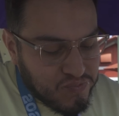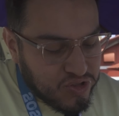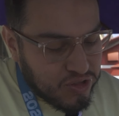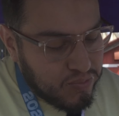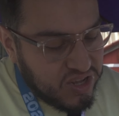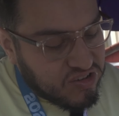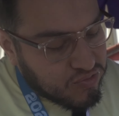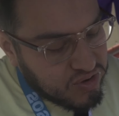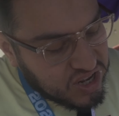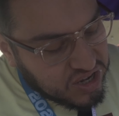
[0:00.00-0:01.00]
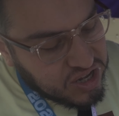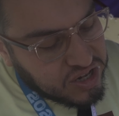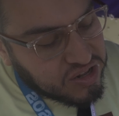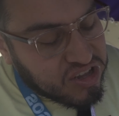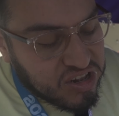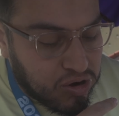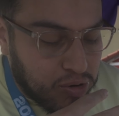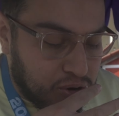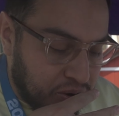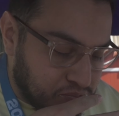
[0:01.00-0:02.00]
So the meat's really good, the
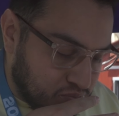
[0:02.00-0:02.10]
tenderloin.